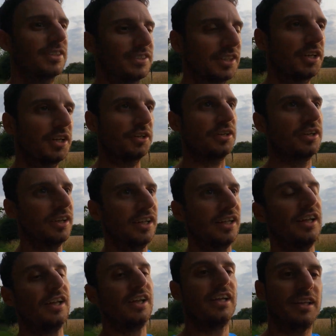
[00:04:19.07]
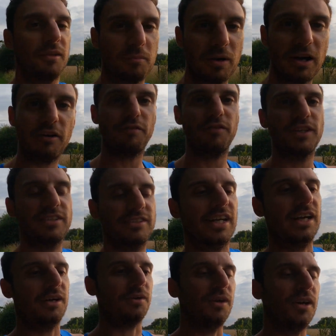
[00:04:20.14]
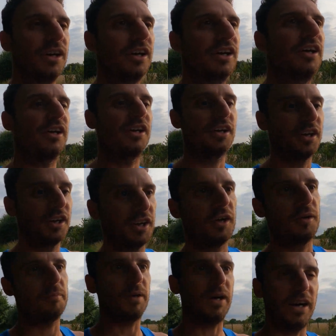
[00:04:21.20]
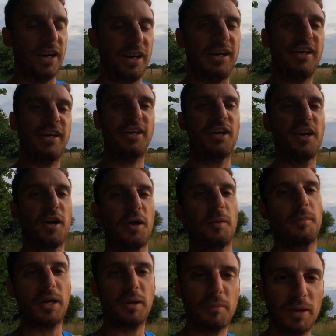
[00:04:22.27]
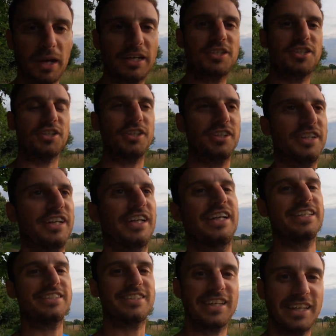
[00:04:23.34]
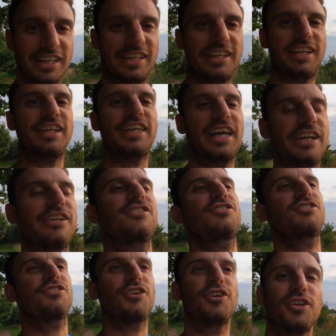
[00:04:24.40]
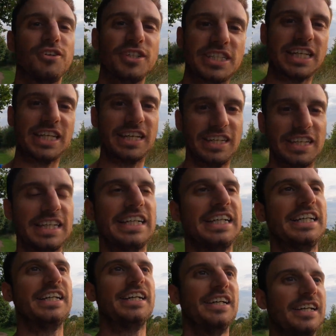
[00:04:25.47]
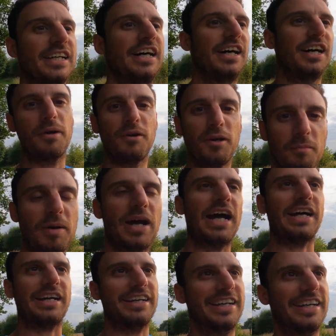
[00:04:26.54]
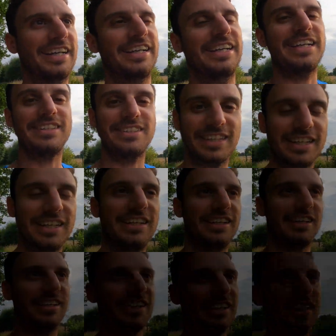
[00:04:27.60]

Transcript: So marathon is out, but being patient is in, getting stronger is in, and building back is in.